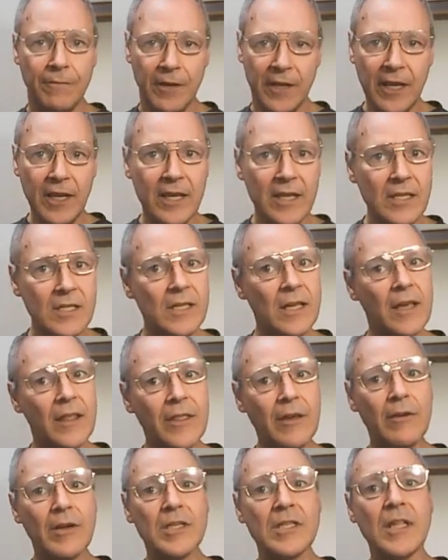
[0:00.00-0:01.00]
If it
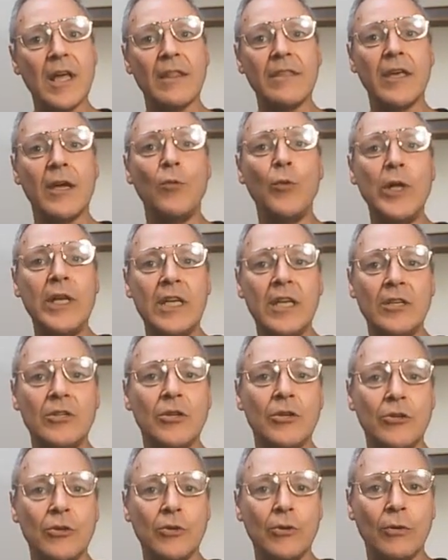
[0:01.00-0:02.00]
is, there is nothing we
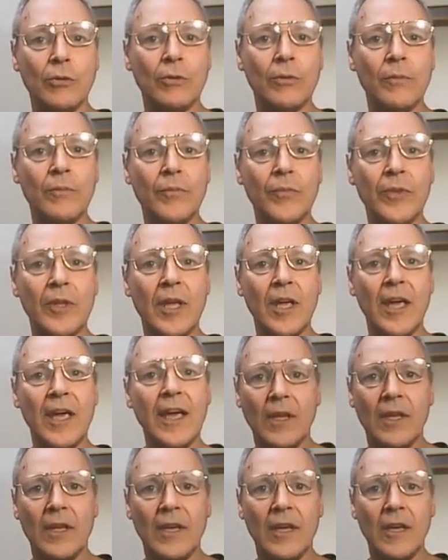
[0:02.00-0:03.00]
need to do.
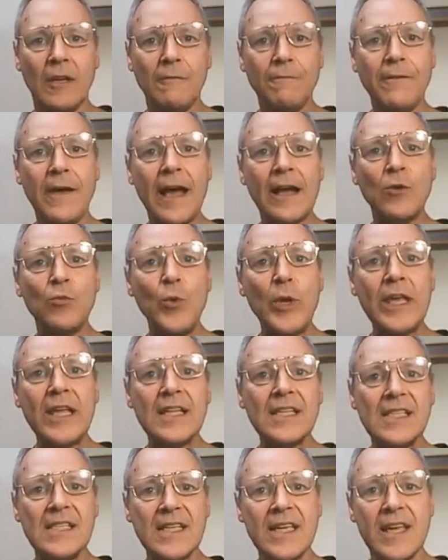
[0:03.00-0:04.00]
In fact, we
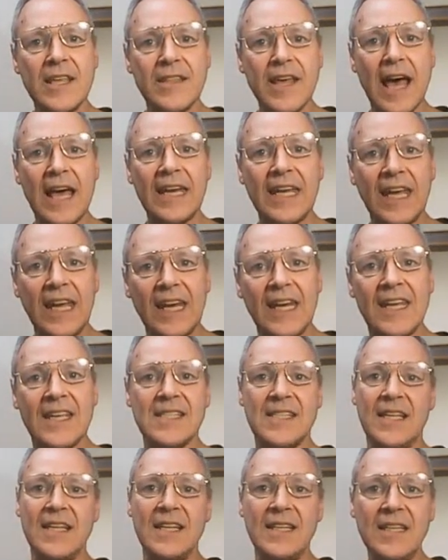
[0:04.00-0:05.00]
can see that it
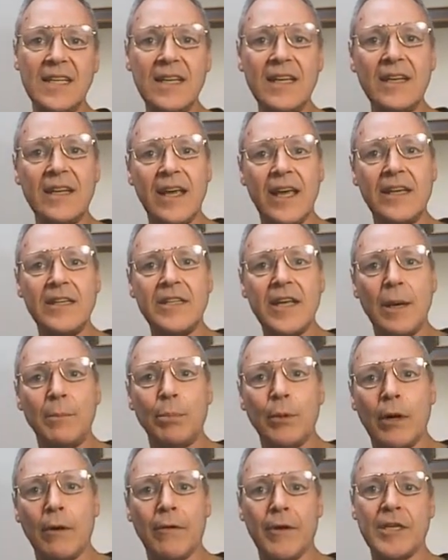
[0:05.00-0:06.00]
is indeed a
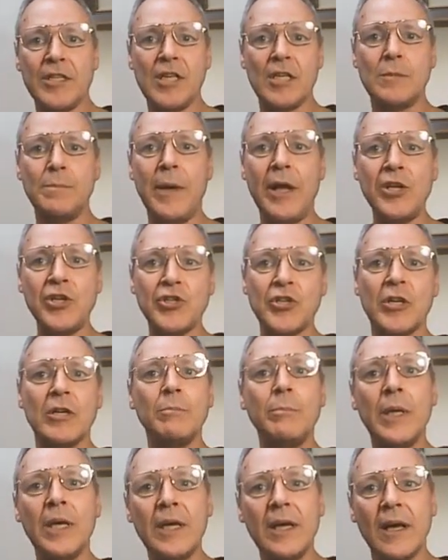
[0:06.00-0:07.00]
temporary
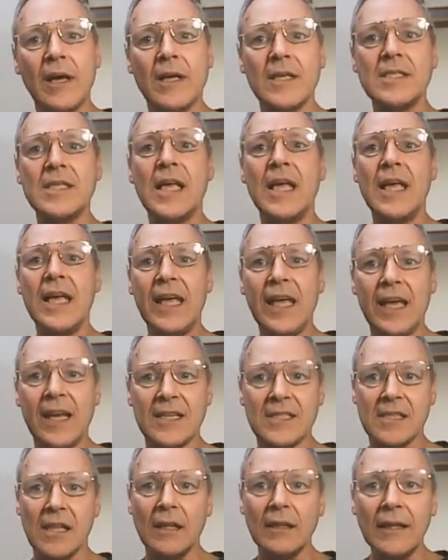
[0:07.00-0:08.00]
suspension because
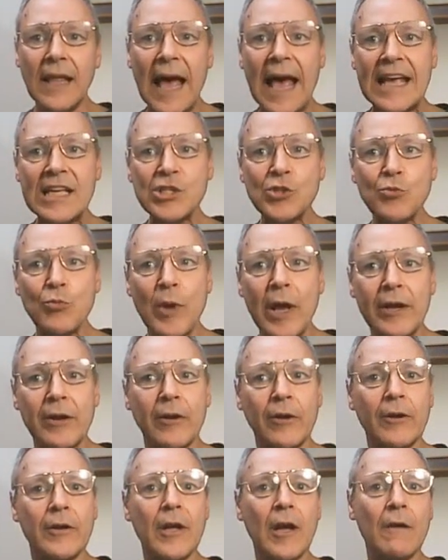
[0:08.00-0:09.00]
it is the last
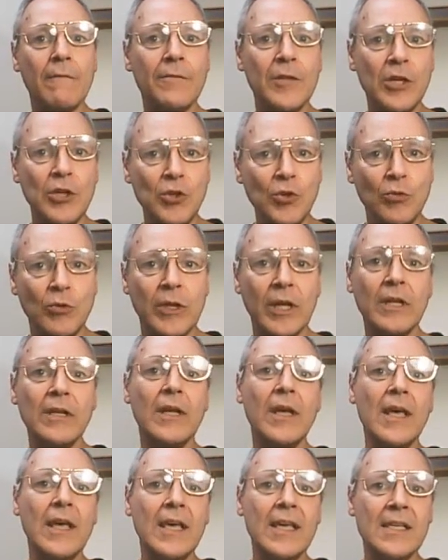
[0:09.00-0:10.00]
record of the
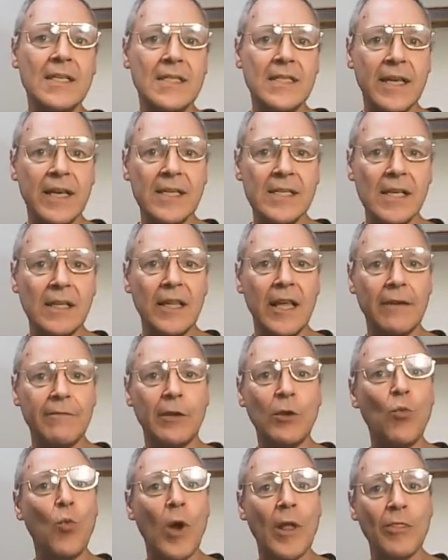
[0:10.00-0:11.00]
unit
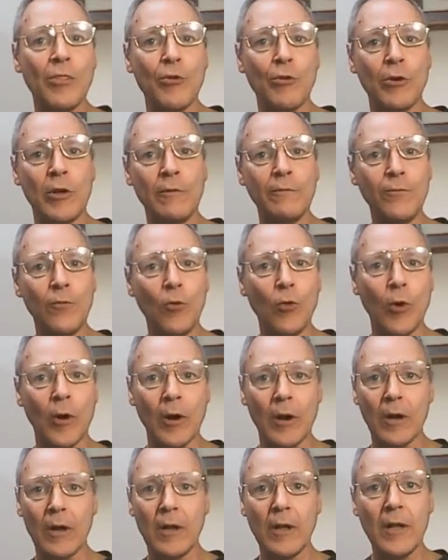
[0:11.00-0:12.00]

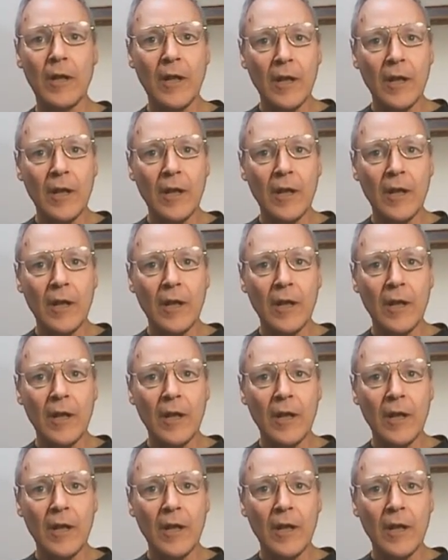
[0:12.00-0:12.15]
611-134.